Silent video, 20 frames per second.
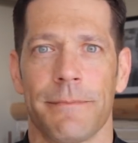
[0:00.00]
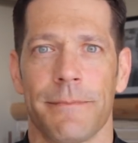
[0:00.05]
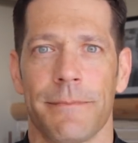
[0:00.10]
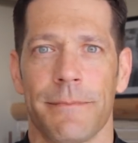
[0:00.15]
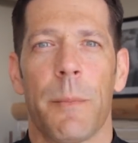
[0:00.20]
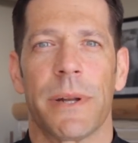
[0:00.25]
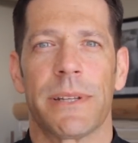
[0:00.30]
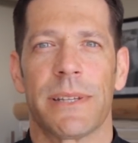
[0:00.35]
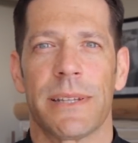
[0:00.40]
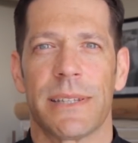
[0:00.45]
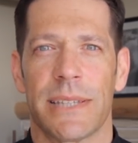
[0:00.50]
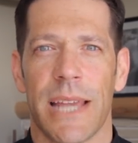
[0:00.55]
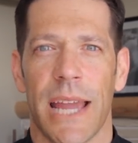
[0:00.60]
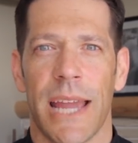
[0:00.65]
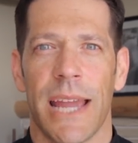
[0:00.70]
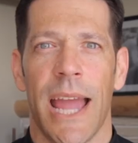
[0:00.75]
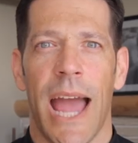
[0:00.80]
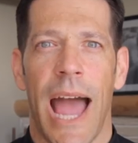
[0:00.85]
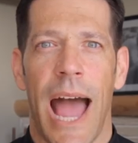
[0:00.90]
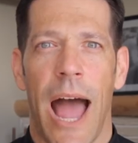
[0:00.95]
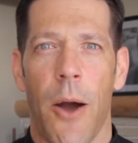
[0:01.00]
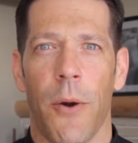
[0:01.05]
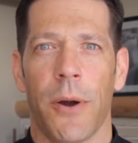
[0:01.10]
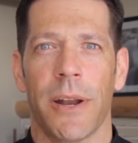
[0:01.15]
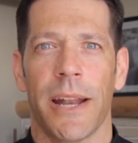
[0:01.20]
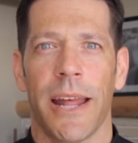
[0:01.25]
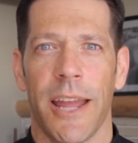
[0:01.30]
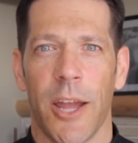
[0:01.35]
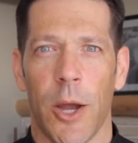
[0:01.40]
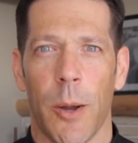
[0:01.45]
but to say, how can
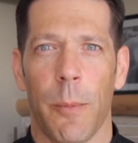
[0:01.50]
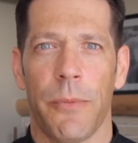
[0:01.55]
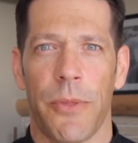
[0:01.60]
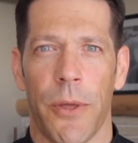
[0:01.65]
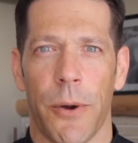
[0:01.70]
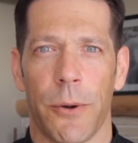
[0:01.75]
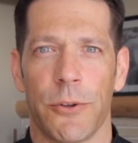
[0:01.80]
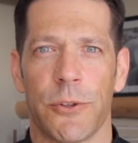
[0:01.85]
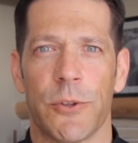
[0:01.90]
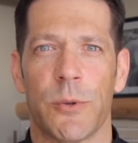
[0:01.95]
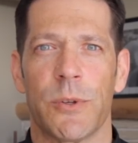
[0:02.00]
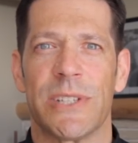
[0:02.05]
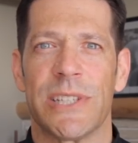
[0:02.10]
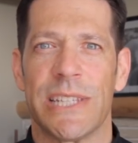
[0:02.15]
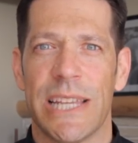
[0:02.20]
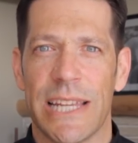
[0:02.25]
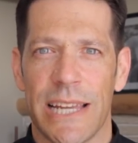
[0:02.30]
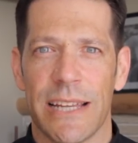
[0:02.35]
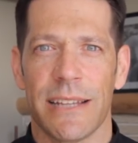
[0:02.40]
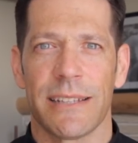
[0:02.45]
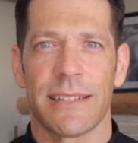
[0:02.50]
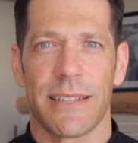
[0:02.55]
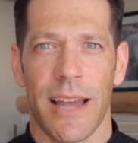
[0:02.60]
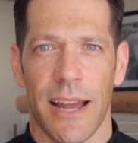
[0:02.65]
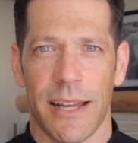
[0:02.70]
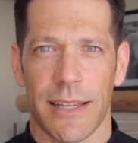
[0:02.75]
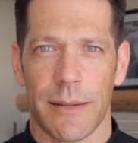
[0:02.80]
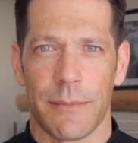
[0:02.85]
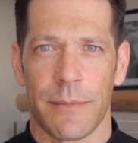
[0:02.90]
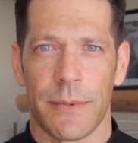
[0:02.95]
I help those who are seeking
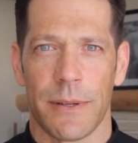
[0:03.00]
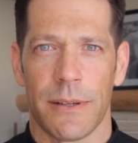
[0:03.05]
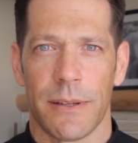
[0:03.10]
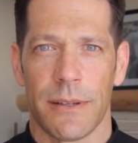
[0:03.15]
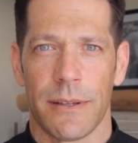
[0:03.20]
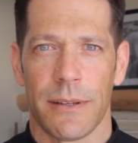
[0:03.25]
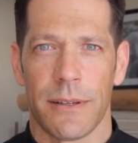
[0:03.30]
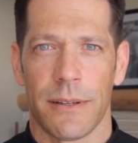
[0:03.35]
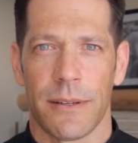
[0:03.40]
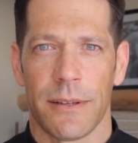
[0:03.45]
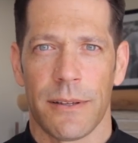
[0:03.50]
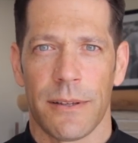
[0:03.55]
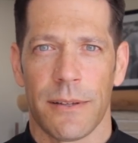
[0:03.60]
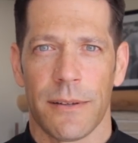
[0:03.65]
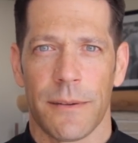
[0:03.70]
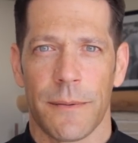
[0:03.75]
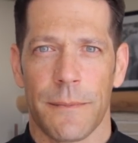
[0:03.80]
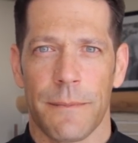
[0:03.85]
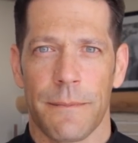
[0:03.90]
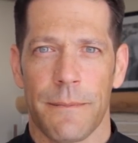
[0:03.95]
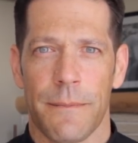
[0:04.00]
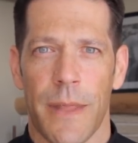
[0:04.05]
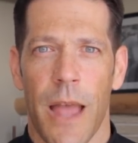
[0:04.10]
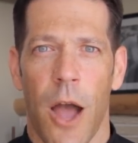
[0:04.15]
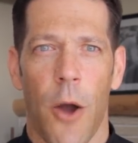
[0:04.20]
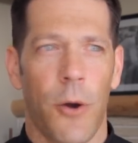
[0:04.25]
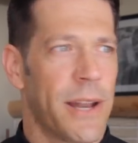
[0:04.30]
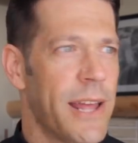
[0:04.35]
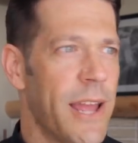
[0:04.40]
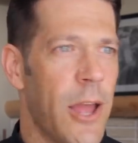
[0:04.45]
asylum?
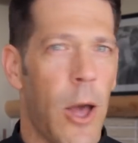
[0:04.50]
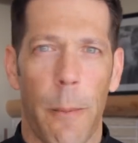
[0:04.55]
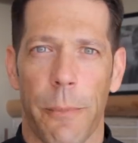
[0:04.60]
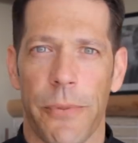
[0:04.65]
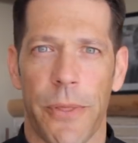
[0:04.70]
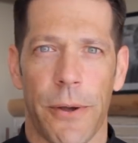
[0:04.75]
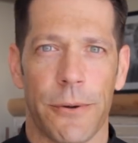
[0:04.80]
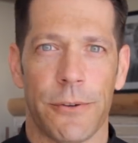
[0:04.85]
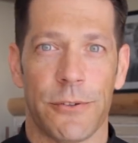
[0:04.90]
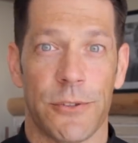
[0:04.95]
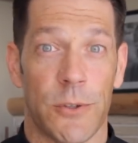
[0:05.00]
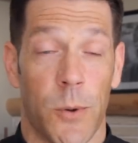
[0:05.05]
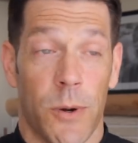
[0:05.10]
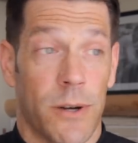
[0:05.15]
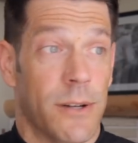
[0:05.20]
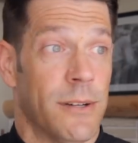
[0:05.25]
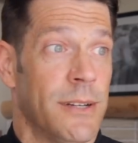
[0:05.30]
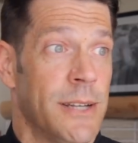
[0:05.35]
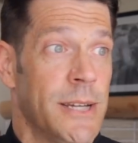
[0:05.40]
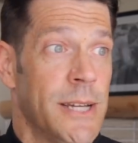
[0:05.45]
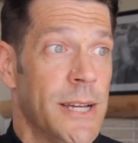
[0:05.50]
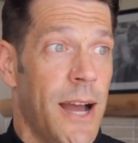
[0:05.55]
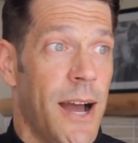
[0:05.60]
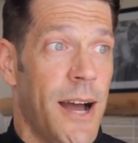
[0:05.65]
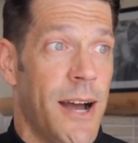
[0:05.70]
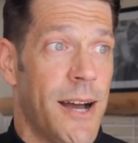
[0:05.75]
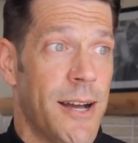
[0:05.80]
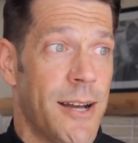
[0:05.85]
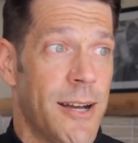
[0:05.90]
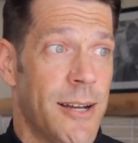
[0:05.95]
How can I help those who
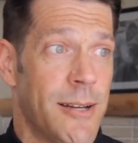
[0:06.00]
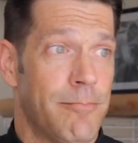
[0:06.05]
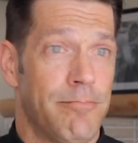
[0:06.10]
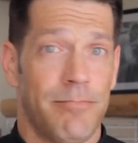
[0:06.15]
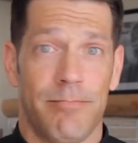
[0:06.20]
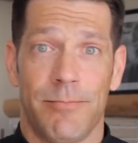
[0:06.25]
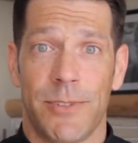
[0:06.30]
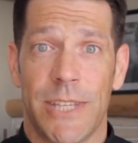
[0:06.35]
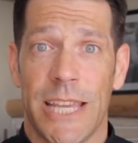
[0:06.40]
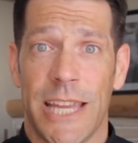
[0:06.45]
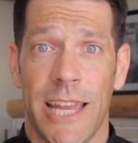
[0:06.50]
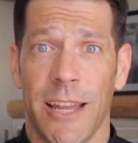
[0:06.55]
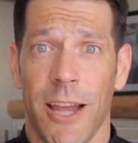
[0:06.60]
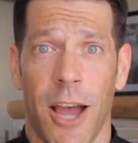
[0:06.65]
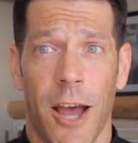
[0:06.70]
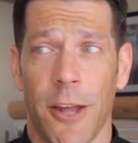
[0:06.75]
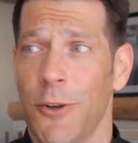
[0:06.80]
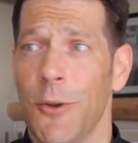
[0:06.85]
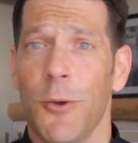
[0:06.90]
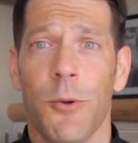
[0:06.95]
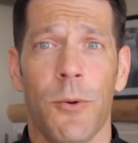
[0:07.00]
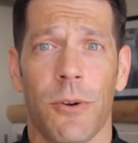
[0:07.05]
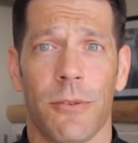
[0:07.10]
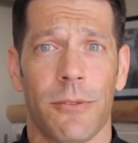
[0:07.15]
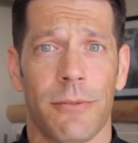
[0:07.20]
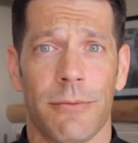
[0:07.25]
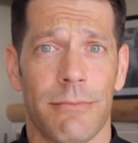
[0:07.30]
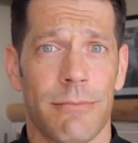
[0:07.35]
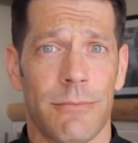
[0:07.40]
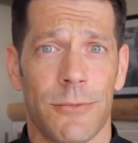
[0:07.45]
are seeking a new
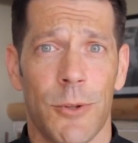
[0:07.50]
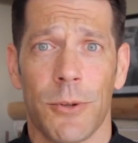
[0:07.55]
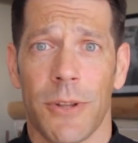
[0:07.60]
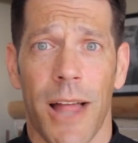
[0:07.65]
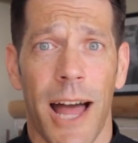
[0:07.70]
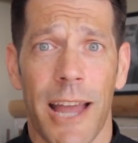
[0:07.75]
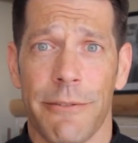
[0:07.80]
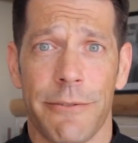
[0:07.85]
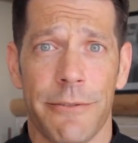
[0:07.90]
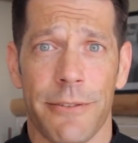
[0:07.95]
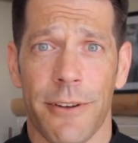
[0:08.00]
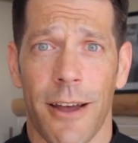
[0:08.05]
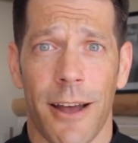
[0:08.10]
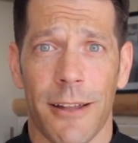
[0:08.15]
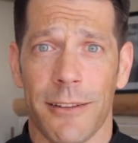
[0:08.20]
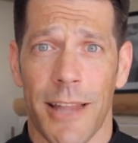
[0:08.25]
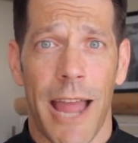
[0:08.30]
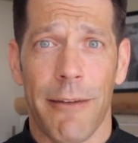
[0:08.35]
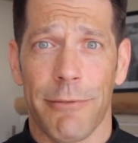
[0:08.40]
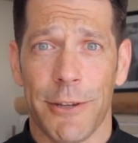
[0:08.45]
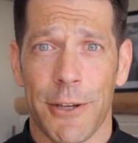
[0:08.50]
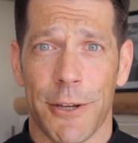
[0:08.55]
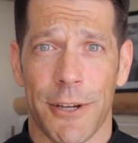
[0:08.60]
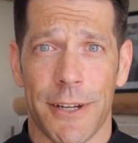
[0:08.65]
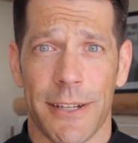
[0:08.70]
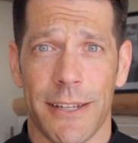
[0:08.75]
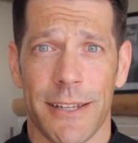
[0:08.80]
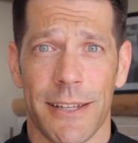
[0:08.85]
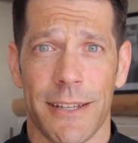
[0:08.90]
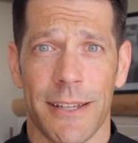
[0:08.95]
life, a
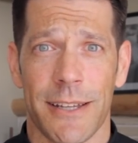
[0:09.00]
livelihood?